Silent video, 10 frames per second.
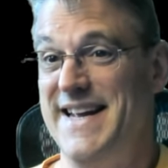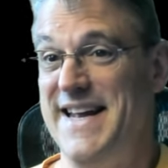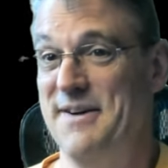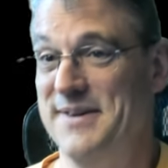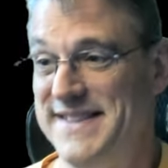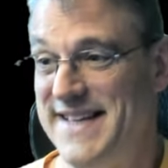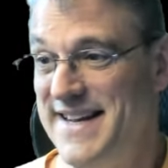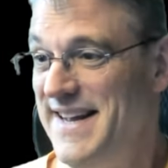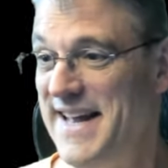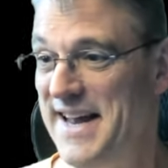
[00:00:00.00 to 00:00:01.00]
It was,
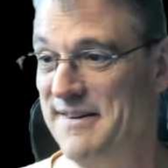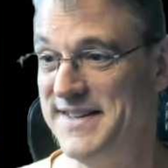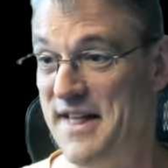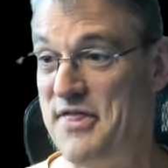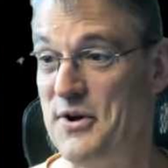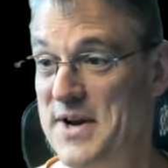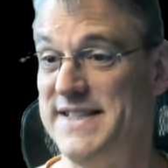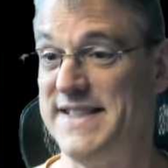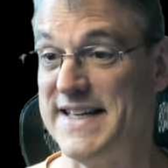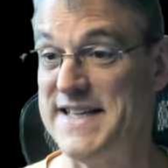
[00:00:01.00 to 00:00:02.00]
it was a
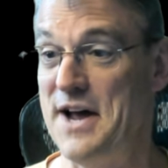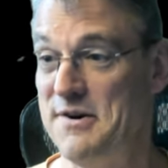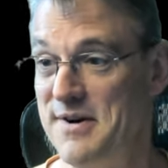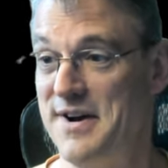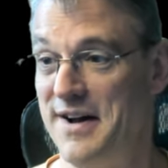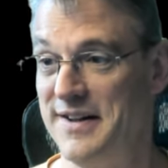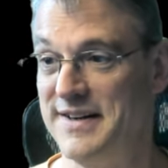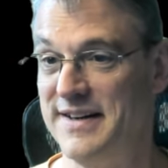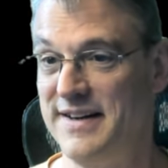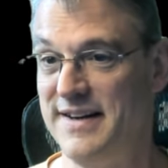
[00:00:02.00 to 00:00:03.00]

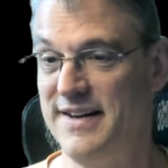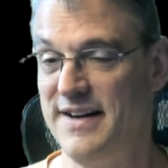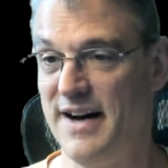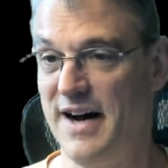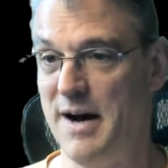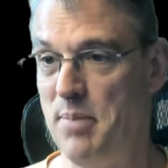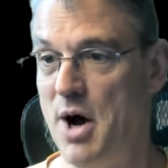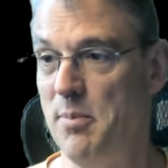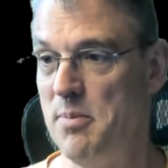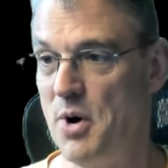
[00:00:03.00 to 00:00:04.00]
$3,600 uh,
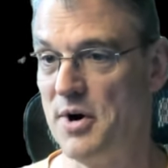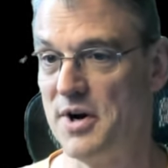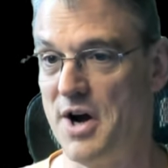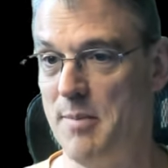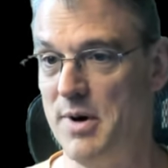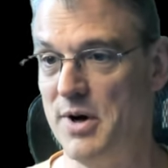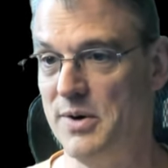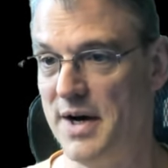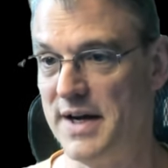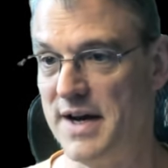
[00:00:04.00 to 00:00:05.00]
pump motor
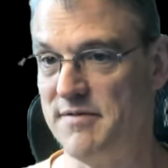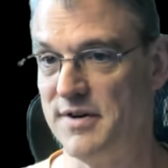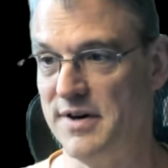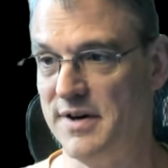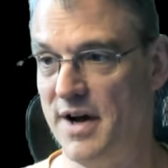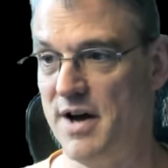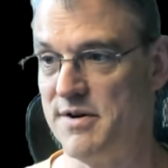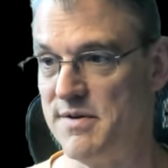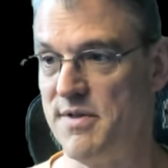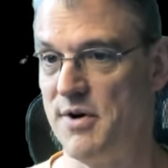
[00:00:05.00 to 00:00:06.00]
combo I got for
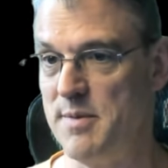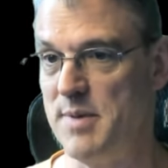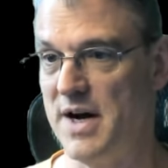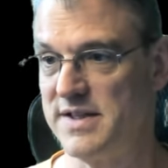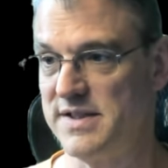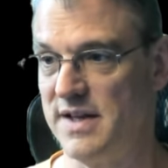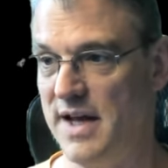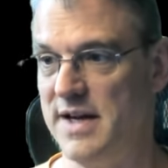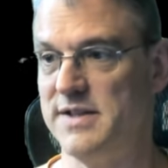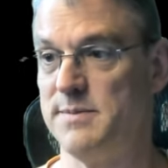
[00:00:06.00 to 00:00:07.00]
130 bucks,
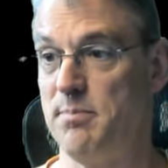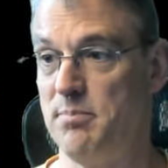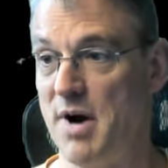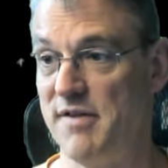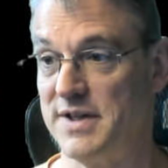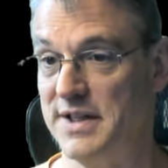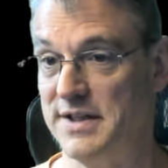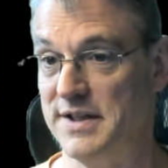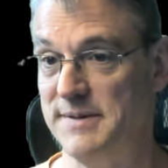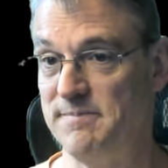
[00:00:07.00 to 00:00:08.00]
and it's perfectly
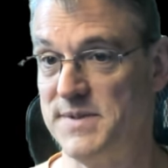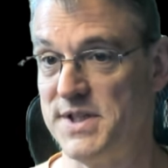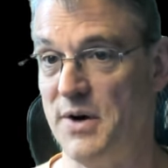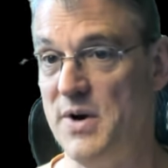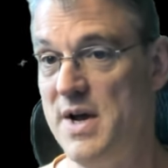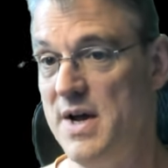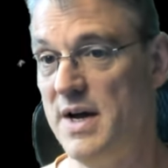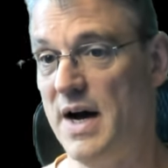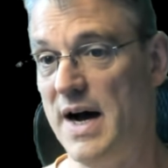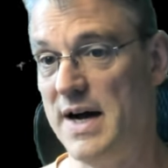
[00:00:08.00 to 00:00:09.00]
good. So
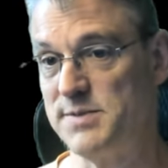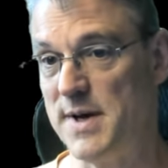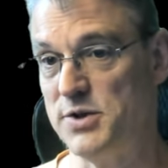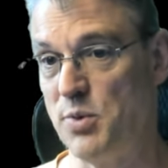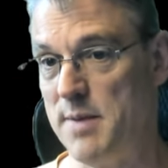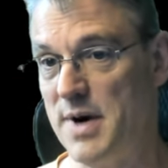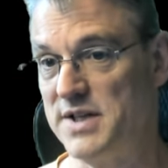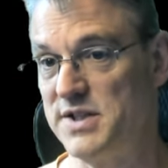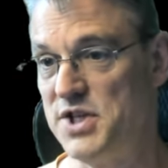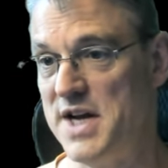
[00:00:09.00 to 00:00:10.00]
uh, spend 20
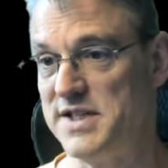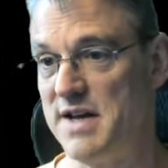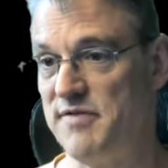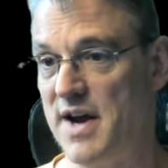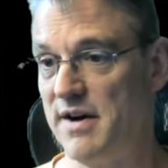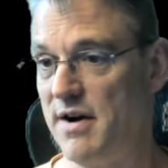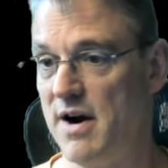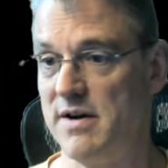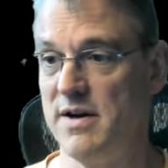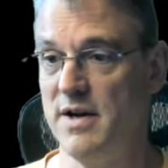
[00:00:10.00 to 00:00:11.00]
bucks to change that fan
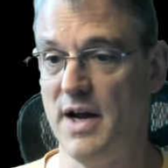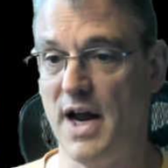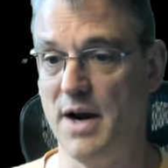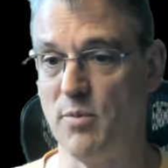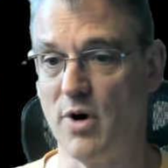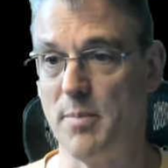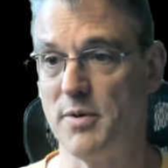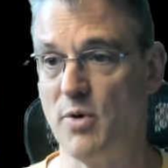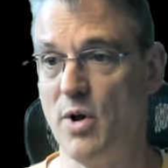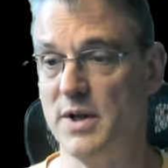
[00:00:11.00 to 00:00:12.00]
guard, and we're up
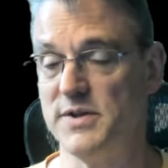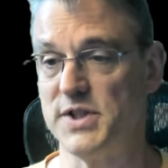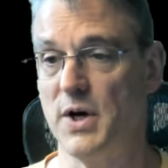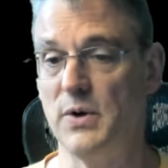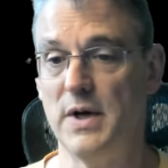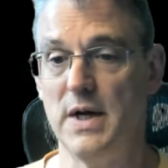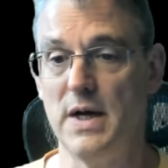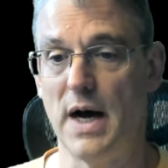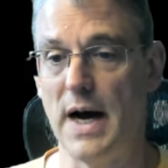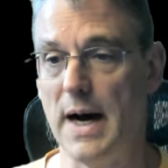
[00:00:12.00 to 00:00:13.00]
and rolling. So,
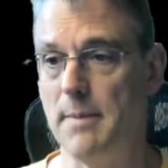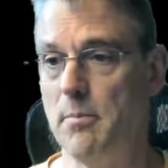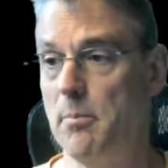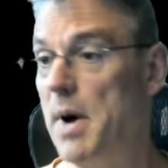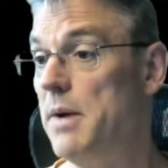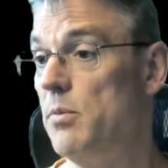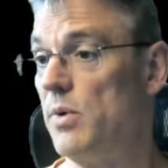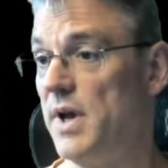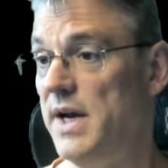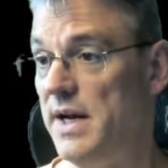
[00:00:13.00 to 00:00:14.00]
uh, but
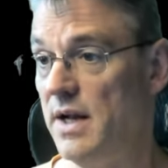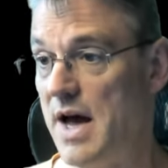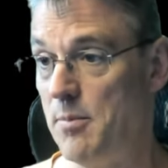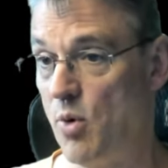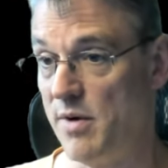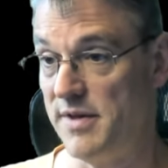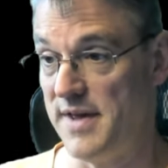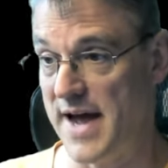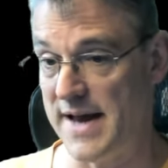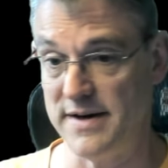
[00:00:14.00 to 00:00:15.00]
we're going to need a lot more than
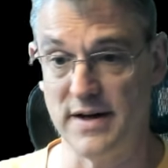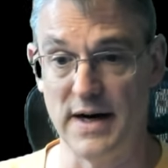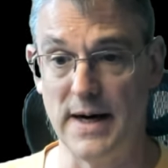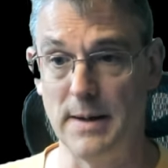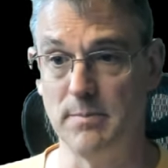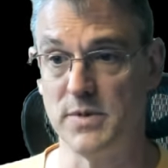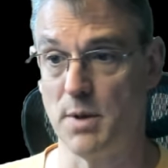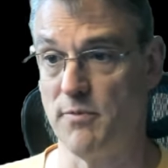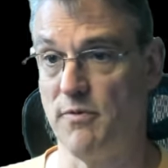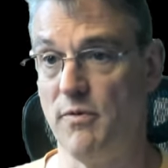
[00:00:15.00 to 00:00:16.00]
that. Um,
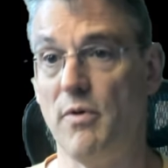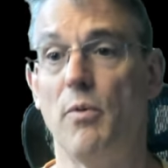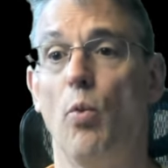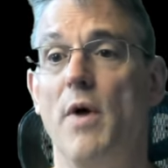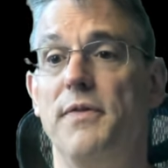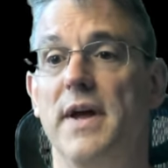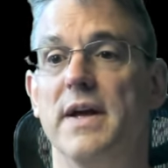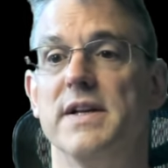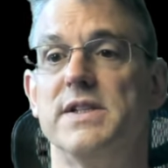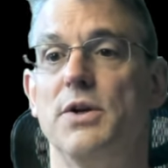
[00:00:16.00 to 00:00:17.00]
the one thing
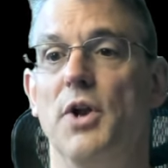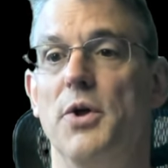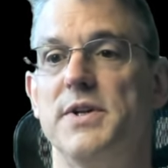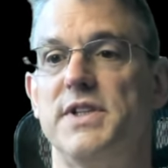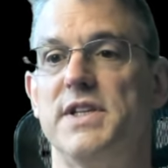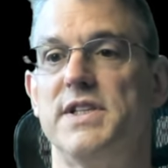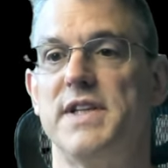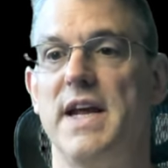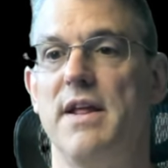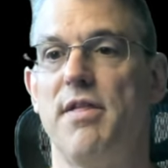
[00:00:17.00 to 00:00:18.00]
is you'll notice this is
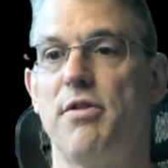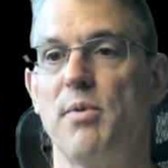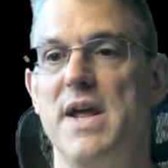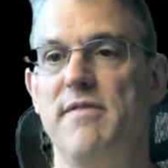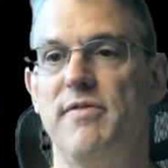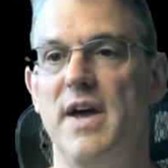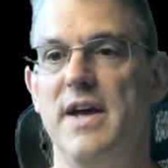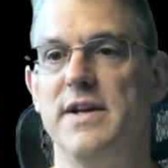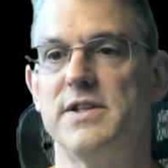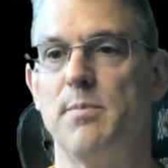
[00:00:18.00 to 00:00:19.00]
a
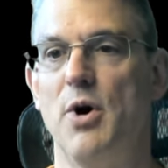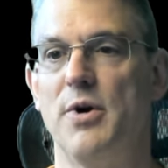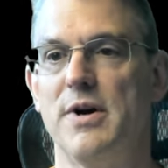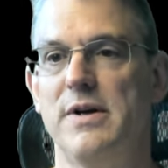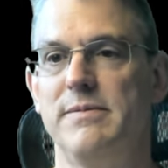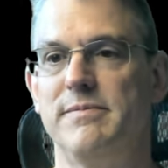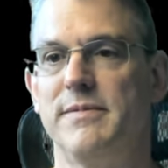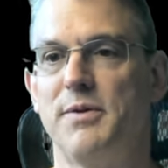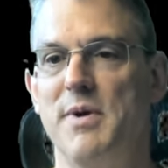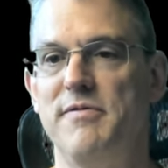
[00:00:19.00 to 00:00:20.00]
three-phase motor,
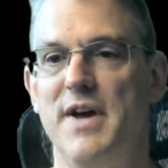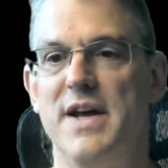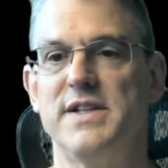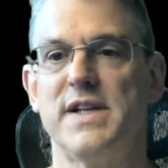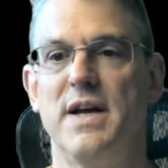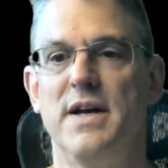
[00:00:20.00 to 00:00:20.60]
three-phase.